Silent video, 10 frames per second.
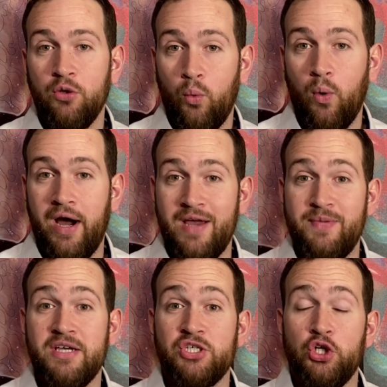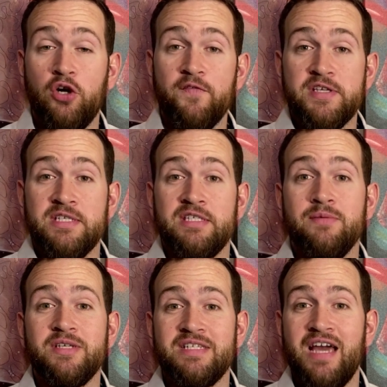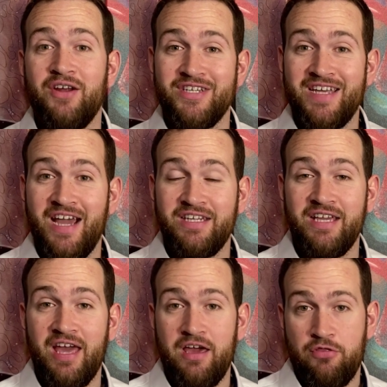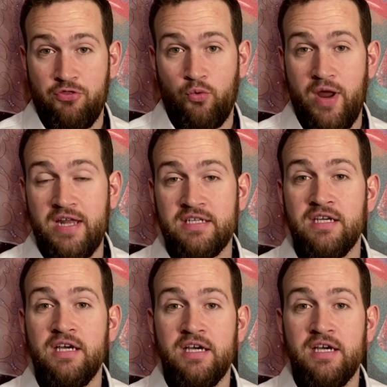Why? Because our nervous system is now detecting a threat.